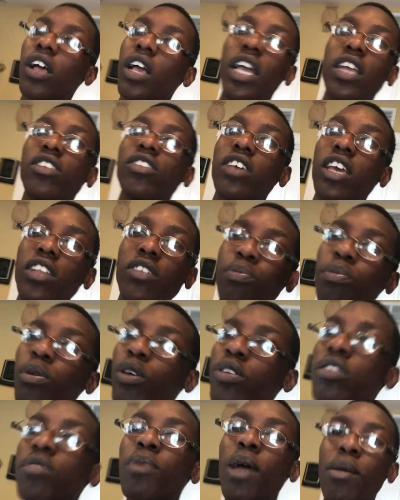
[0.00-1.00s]
it
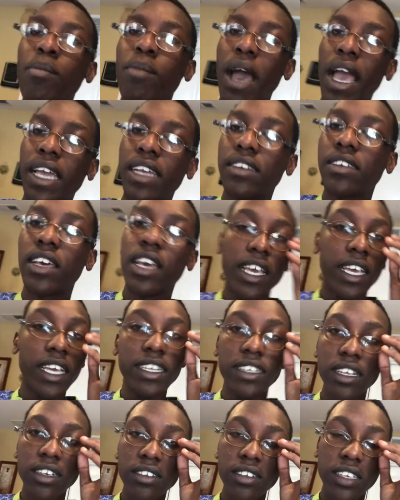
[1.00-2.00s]
blows my mind.
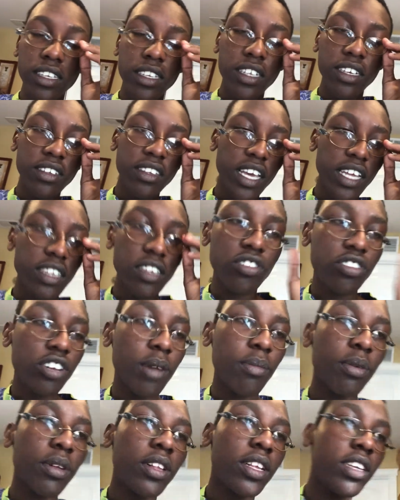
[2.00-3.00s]
He didn't get in
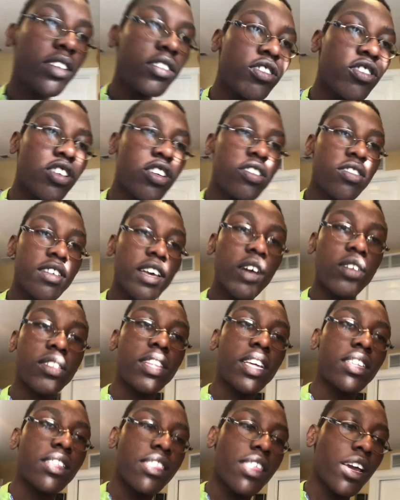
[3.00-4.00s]
trouble. It turns out
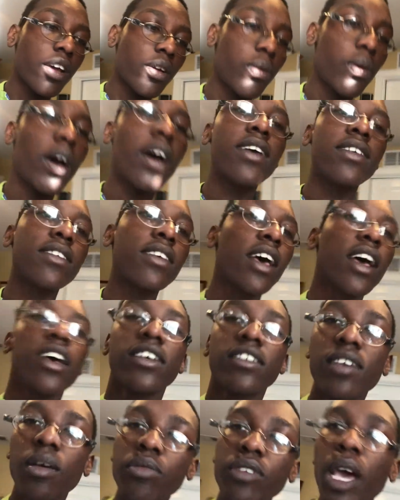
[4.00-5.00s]
that there was
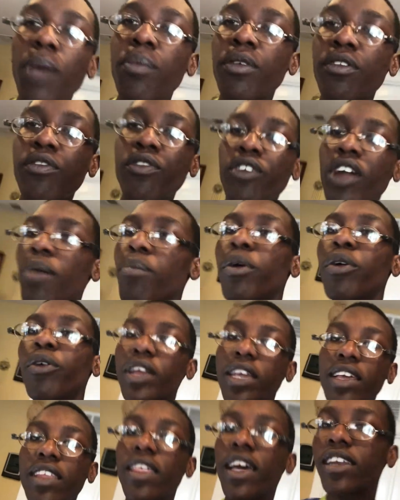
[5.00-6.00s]
some type of
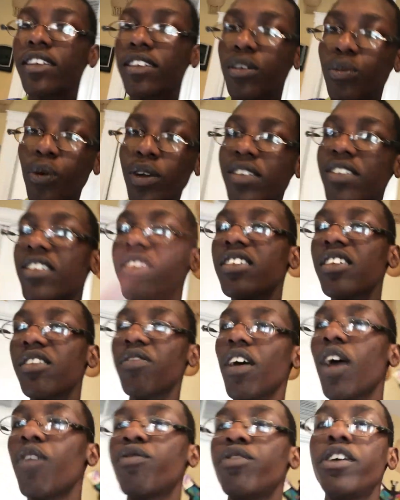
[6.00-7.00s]
robbery that he wasn't
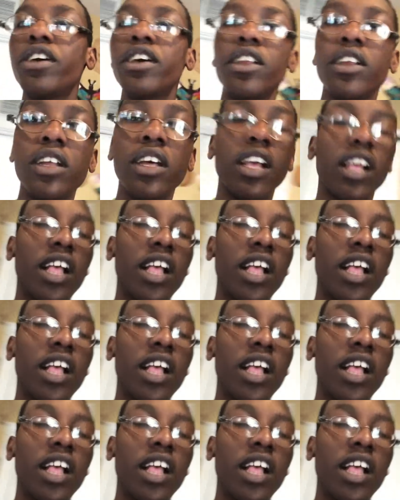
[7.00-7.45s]
involved in,